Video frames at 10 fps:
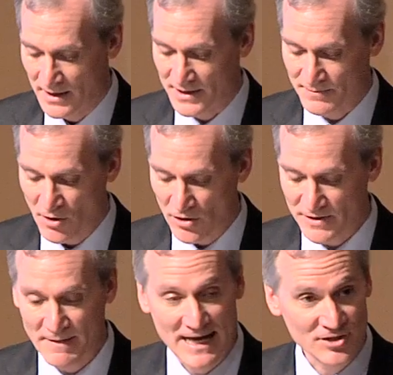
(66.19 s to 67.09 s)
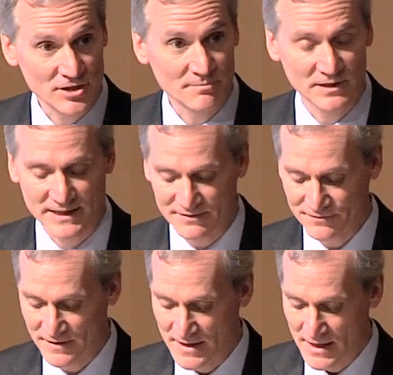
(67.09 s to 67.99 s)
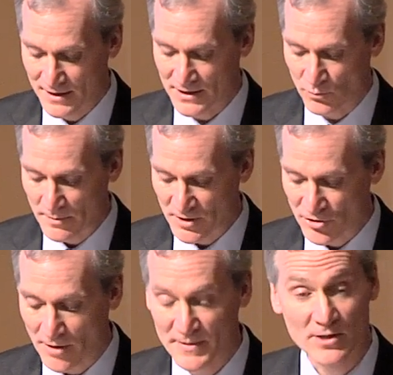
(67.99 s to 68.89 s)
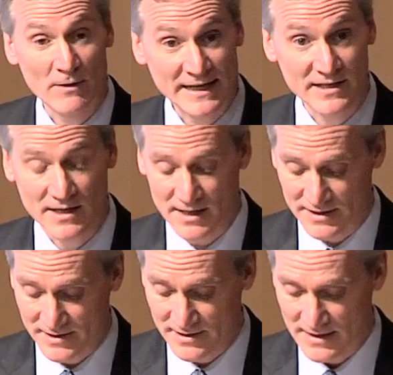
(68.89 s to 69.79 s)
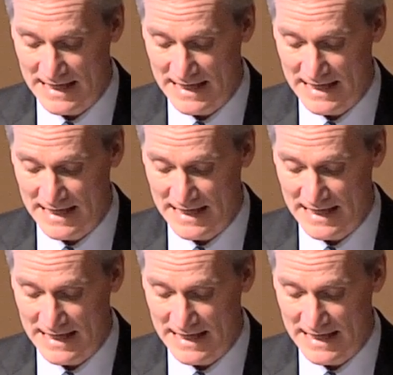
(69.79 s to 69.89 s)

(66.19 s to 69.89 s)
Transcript: It is Paul's passionate belief that women are not being recognized